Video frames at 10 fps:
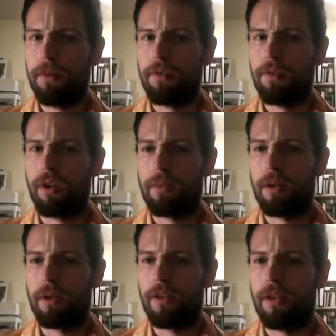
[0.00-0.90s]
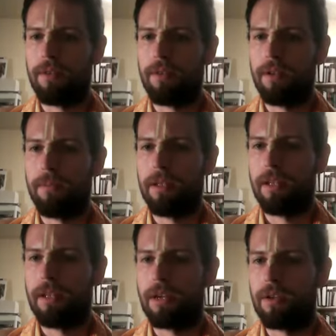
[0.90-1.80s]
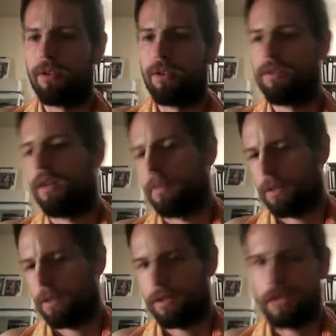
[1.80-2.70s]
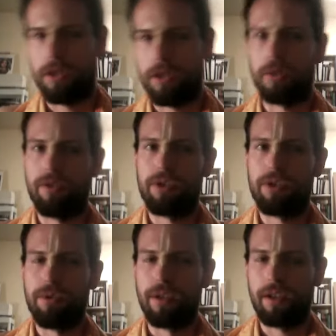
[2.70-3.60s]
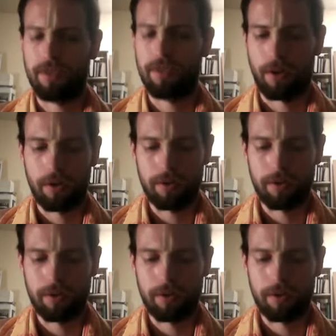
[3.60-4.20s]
have to talk about a lot of it a bit later. You're talking about the Satya Yuga Vishnu thing, etc.